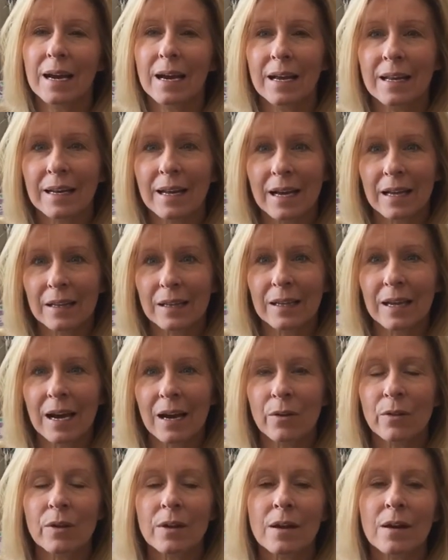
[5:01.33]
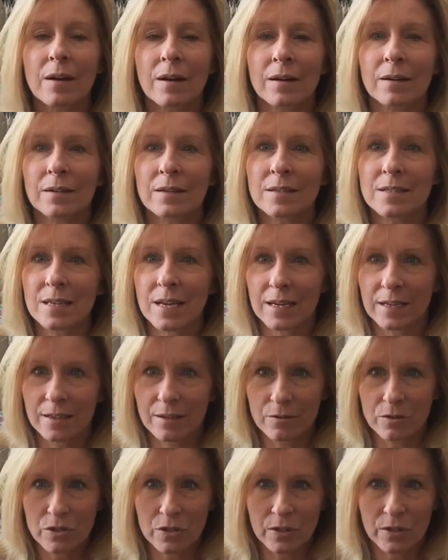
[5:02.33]
and allow the car to take
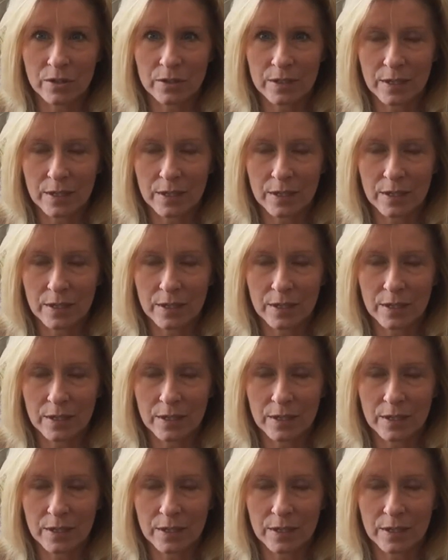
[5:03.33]
you to your